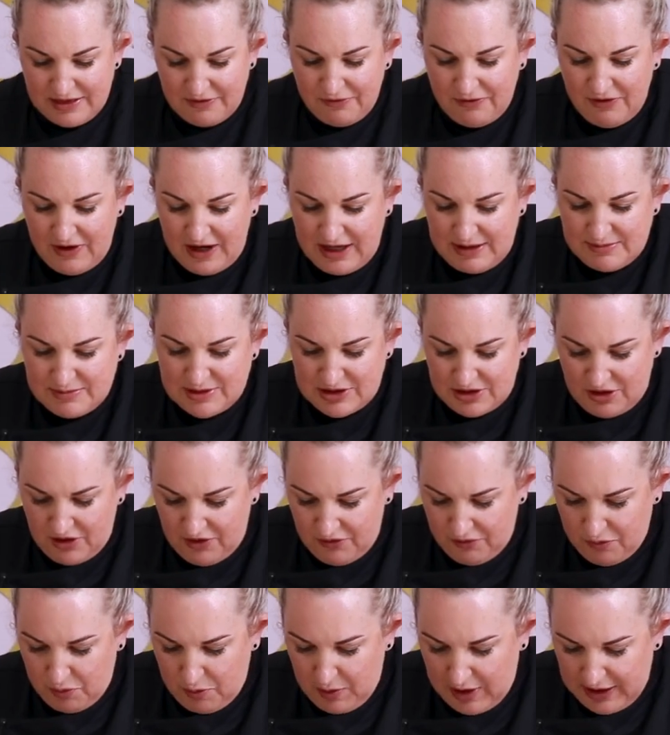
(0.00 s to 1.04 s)
the frames
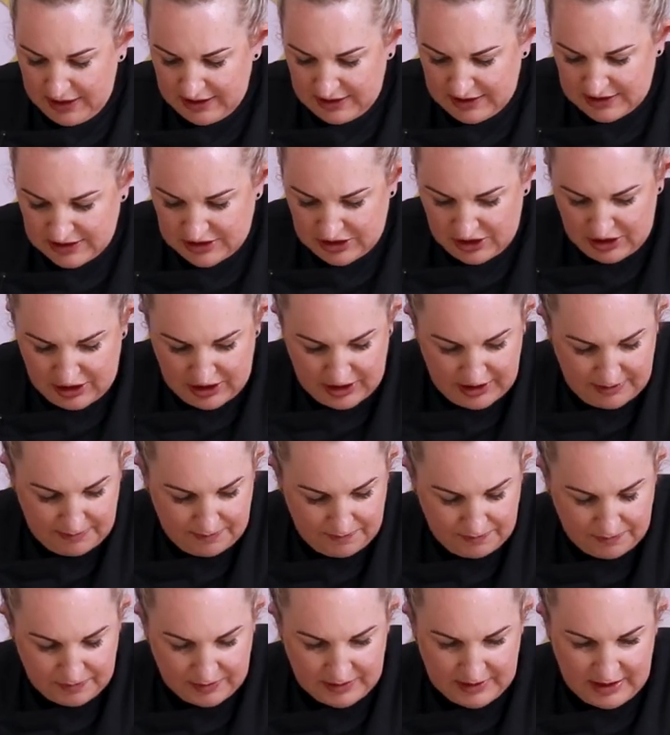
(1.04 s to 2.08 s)
off one at a time.
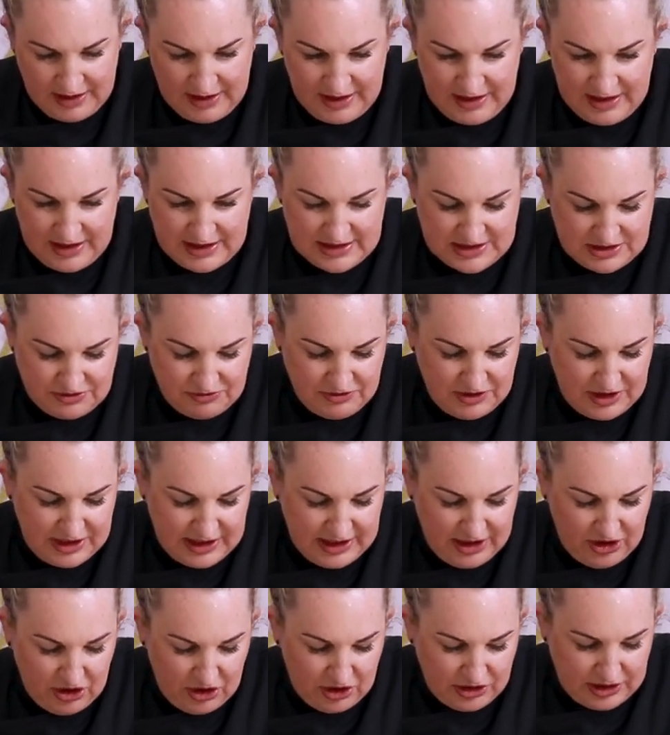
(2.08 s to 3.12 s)
It's
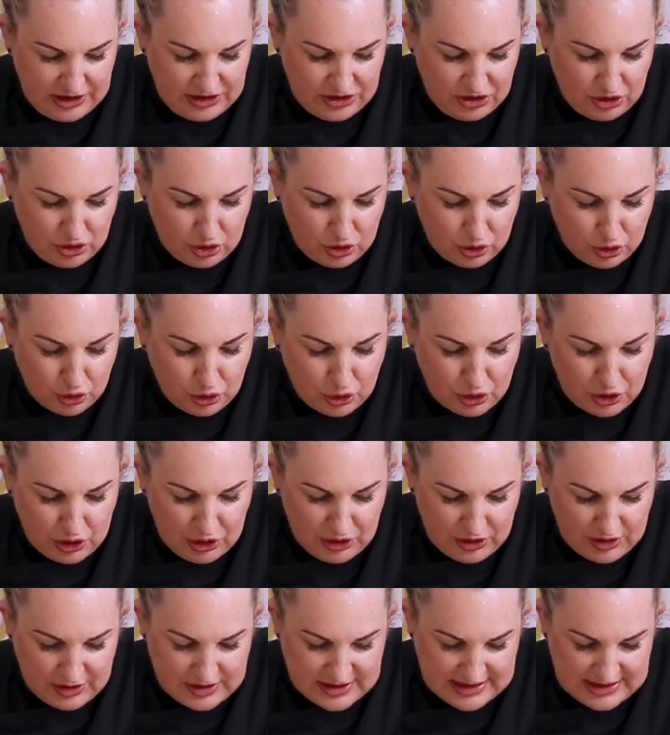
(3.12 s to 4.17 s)
really only the
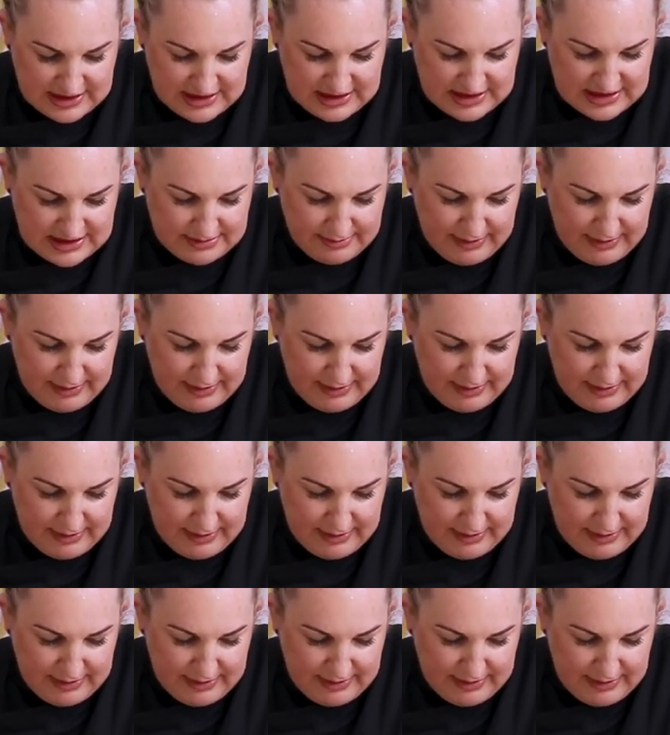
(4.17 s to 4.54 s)
glucose that is